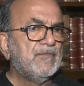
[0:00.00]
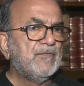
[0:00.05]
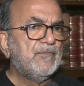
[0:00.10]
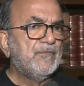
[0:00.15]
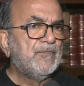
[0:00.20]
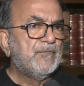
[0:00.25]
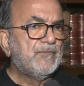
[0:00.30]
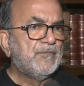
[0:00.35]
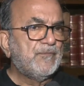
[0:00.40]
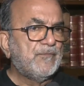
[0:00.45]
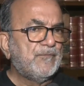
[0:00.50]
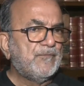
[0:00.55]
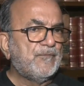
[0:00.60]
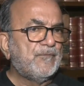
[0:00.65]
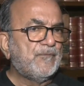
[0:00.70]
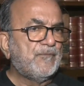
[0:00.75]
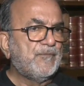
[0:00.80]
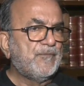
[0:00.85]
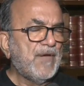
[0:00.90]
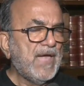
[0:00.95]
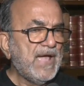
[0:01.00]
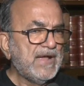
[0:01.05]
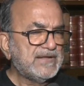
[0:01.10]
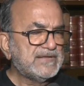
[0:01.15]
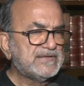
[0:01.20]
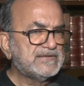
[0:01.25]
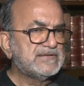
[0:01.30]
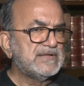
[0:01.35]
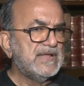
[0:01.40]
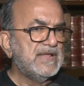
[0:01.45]
f-
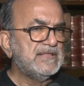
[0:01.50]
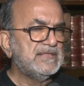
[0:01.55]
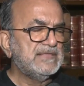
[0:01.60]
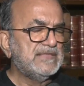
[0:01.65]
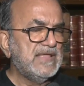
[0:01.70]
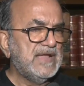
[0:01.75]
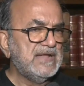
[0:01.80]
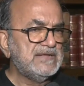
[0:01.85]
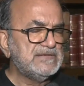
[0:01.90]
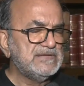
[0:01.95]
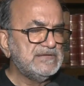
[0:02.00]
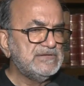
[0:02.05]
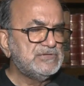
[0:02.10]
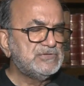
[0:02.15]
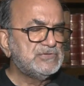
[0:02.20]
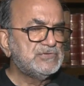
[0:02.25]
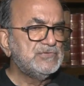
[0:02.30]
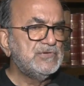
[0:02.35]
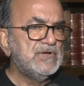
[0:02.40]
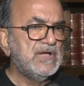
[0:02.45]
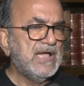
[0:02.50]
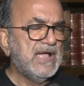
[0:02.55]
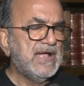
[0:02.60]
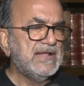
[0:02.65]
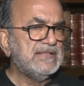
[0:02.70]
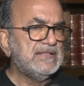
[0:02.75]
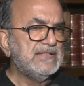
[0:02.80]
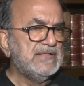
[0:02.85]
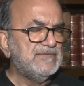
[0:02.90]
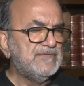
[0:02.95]
fact and that issue
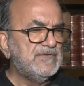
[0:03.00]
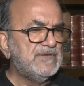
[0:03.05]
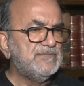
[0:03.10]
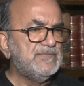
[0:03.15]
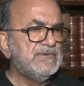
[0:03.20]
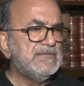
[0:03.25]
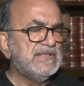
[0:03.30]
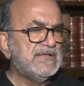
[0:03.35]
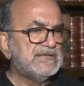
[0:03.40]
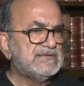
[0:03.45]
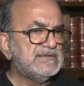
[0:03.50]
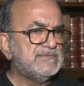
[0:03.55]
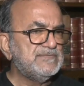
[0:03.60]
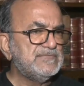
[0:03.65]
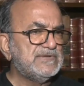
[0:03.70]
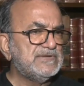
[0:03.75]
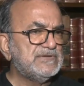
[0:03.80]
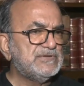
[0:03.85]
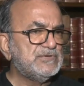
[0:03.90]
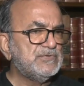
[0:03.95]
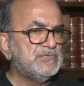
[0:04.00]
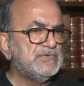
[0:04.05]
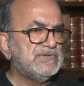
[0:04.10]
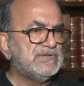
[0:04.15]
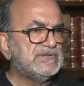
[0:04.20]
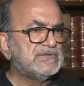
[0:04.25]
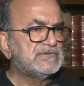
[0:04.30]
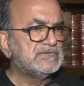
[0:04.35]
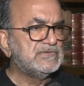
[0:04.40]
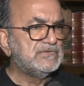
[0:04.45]
had never been attempted to be
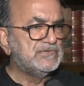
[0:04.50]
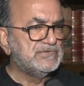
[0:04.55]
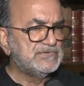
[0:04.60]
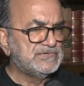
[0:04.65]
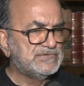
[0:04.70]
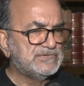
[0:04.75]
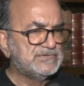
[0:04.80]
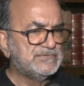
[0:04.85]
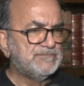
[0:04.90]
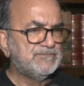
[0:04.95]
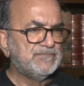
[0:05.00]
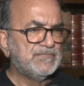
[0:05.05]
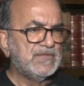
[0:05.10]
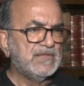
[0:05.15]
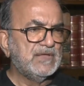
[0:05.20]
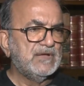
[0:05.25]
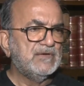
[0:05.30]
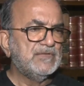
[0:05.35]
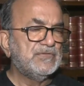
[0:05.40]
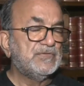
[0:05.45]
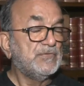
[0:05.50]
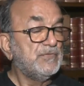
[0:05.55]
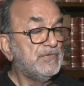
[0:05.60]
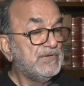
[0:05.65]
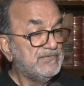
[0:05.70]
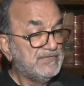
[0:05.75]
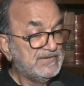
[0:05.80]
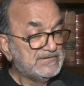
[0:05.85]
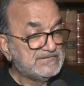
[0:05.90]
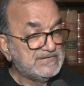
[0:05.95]
disclosed through
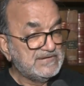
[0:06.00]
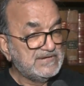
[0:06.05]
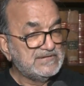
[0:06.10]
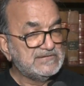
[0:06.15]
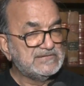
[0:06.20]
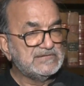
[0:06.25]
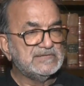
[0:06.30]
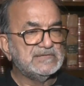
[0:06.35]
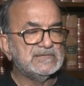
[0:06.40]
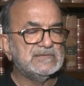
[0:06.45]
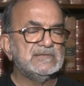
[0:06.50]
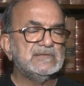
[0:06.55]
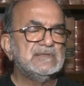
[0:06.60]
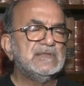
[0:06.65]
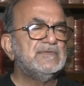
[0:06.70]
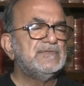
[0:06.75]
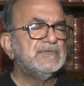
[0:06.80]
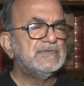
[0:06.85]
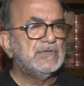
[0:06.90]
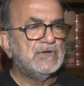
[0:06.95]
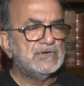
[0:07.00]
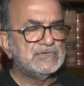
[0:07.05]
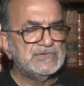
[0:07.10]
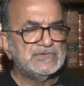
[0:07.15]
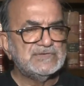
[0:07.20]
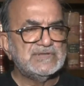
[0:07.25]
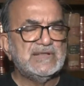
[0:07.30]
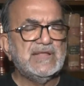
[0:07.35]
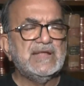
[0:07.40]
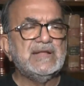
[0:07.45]
investigation. Therefore,
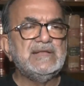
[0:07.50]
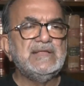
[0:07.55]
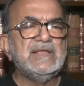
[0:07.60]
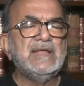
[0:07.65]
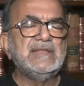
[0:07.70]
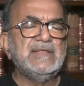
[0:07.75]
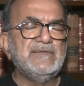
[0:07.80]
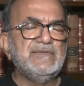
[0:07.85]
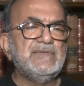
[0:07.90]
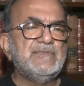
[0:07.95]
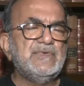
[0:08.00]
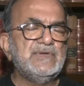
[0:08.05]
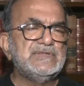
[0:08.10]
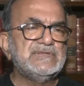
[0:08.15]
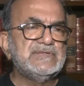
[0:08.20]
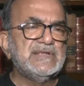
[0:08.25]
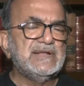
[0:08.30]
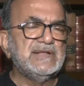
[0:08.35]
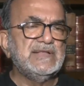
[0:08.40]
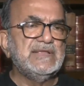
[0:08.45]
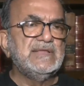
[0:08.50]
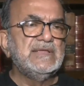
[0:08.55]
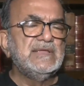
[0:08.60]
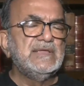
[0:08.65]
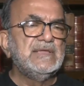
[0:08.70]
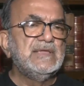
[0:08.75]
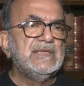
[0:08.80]
doctors are angry and everybody is angry.